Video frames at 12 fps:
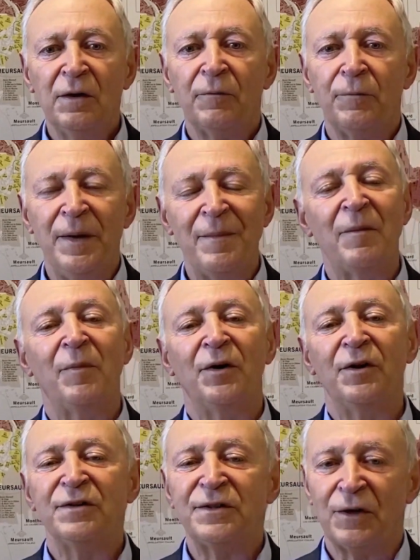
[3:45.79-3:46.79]
remember
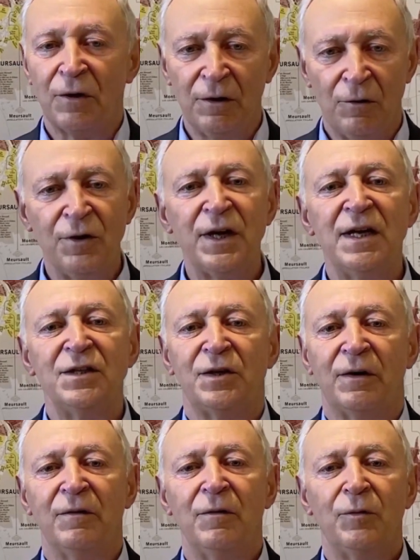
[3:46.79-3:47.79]
the third
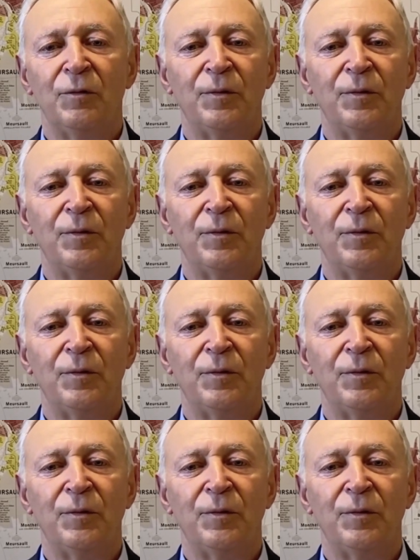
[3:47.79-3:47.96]
location